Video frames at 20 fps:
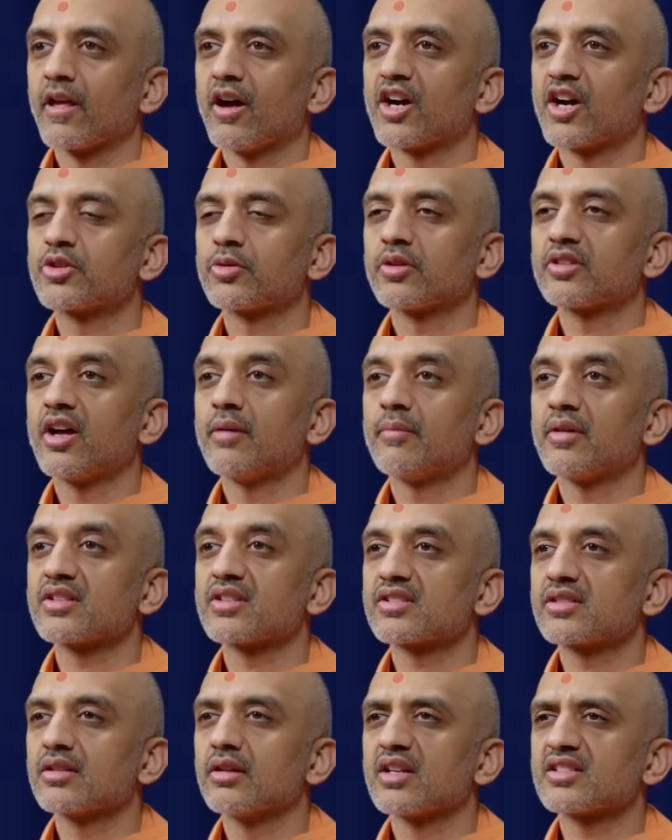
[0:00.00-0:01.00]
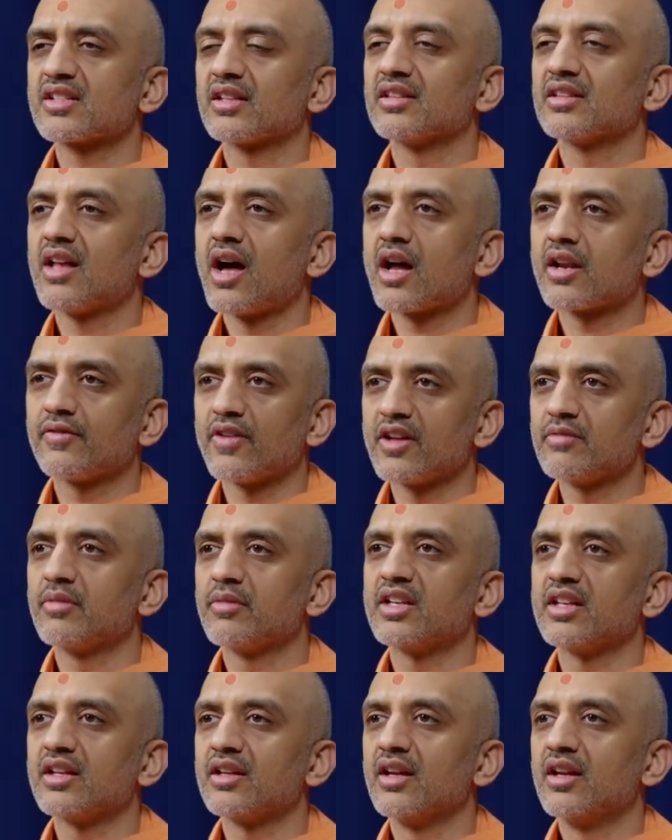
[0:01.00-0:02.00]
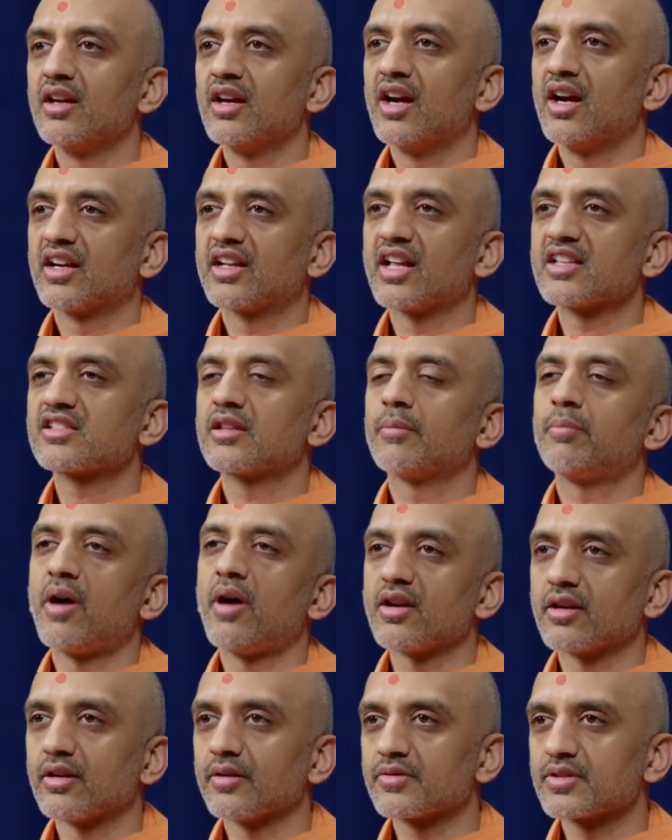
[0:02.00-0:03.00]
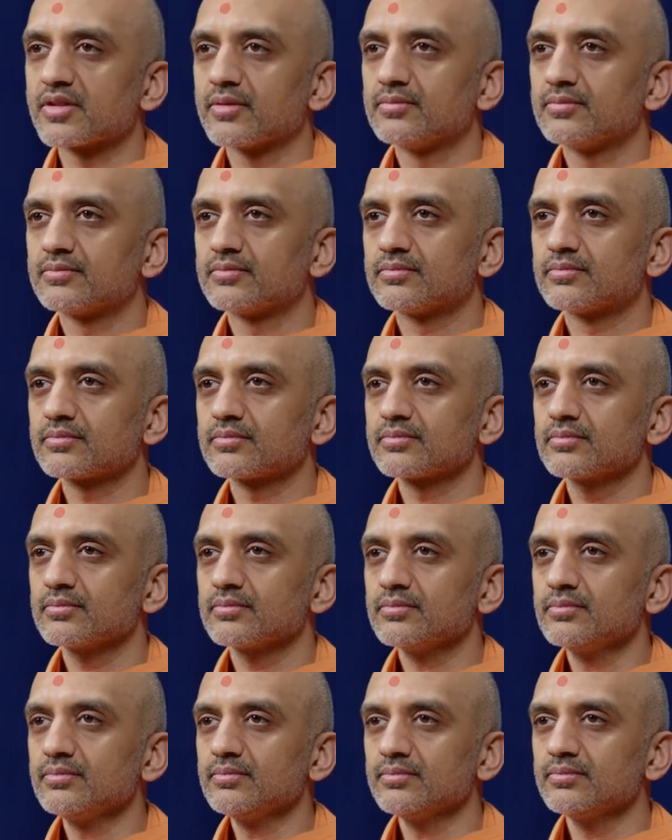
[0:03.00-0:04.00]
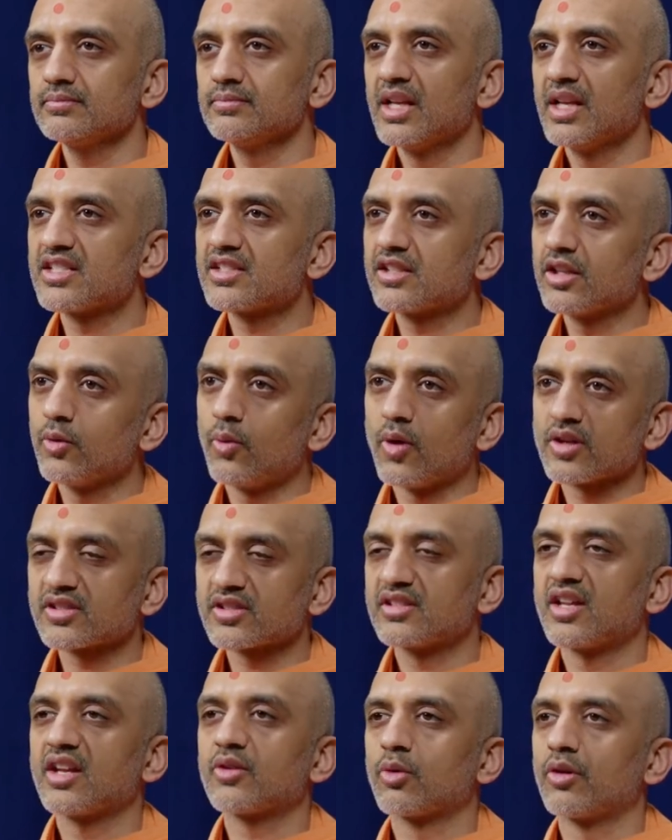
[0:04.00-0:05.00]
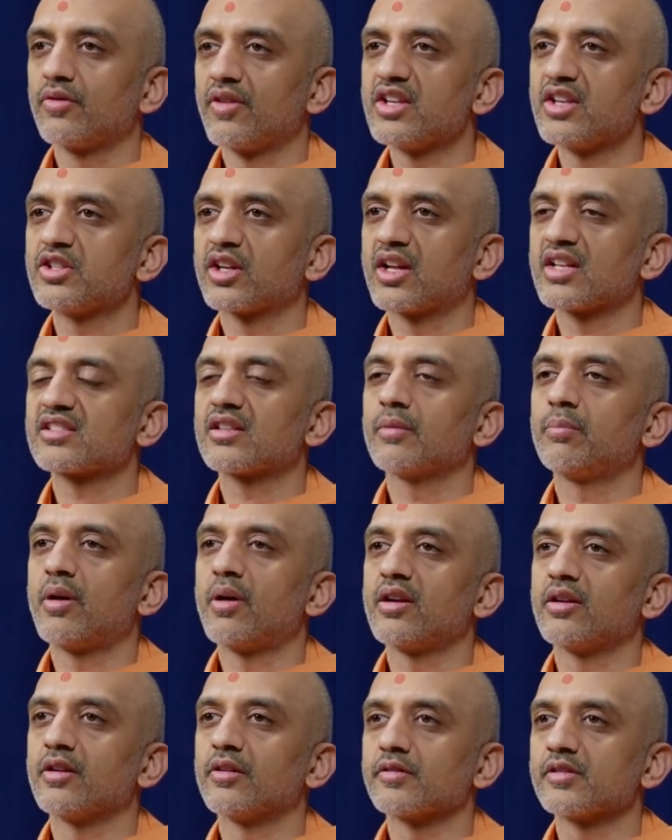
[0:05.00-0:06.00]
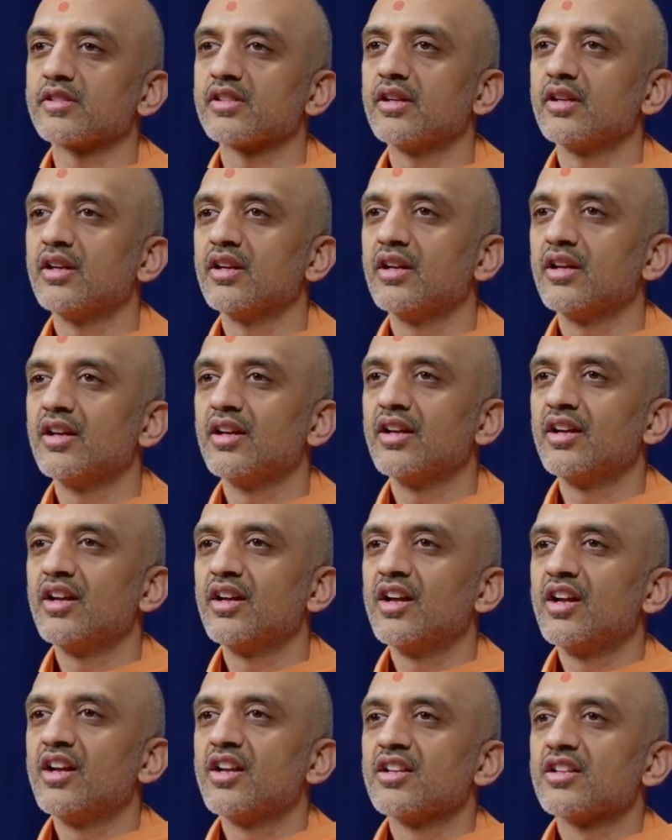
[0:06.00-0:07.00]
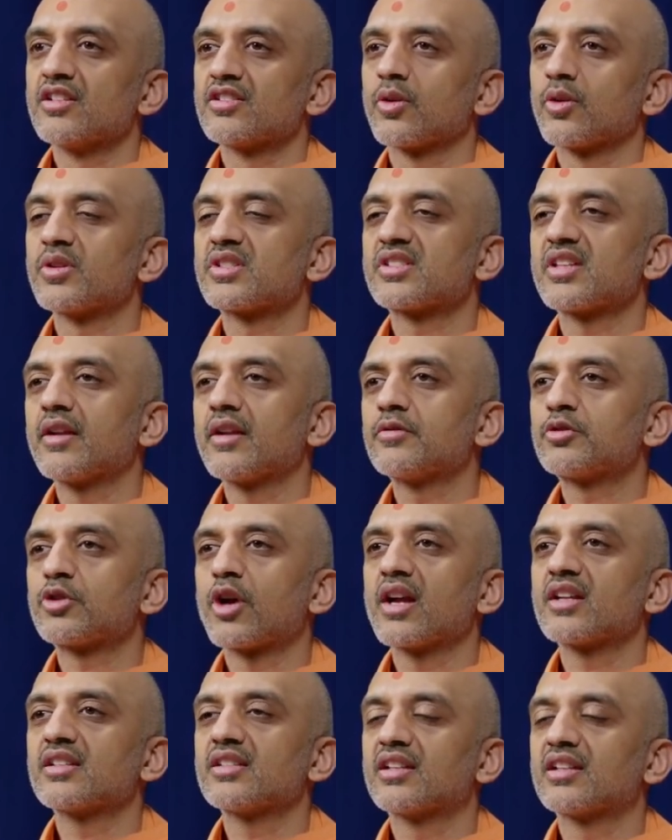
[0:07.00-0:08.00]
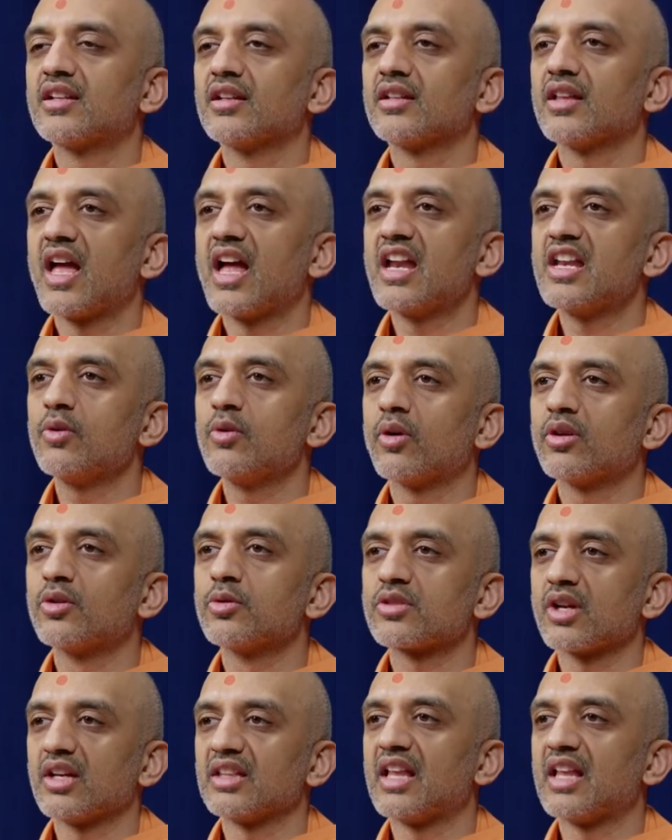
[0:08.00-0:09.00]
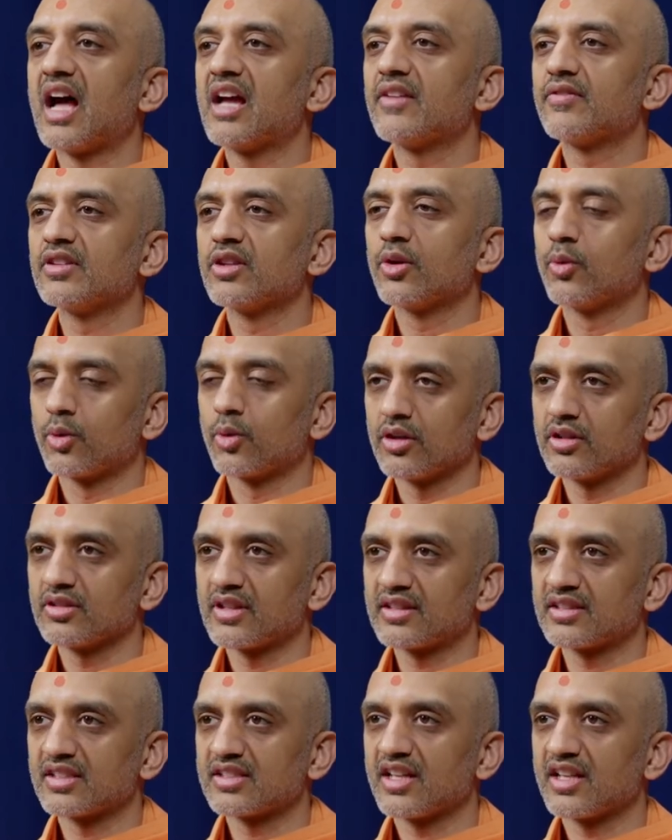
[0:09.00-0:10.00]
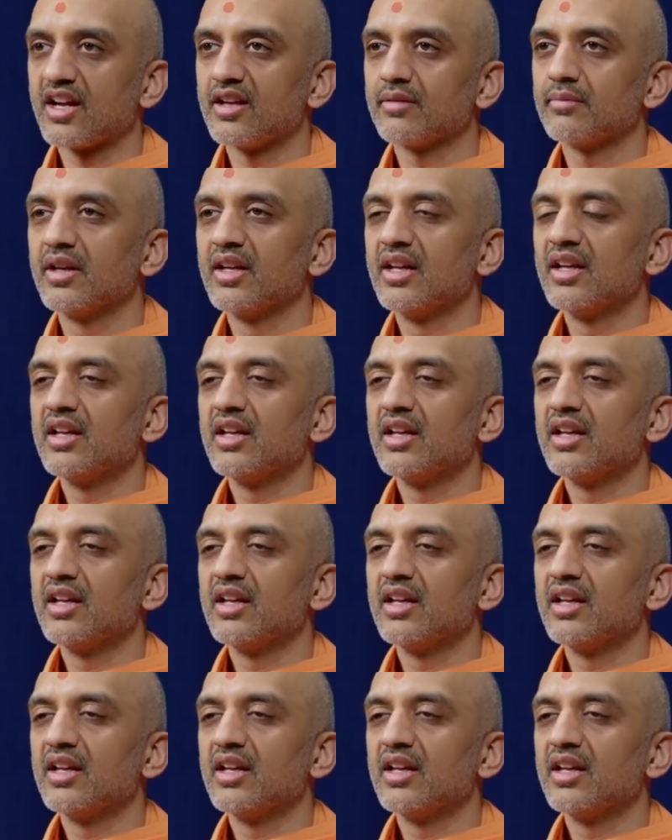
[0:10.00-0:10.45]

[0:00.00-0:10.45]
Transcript: Ashwatthama still has a lot of enmity against the Pandavas. He still wants to take revenge against the Pandavas. So instead of trying to kill anyone who's alive in the world at the time,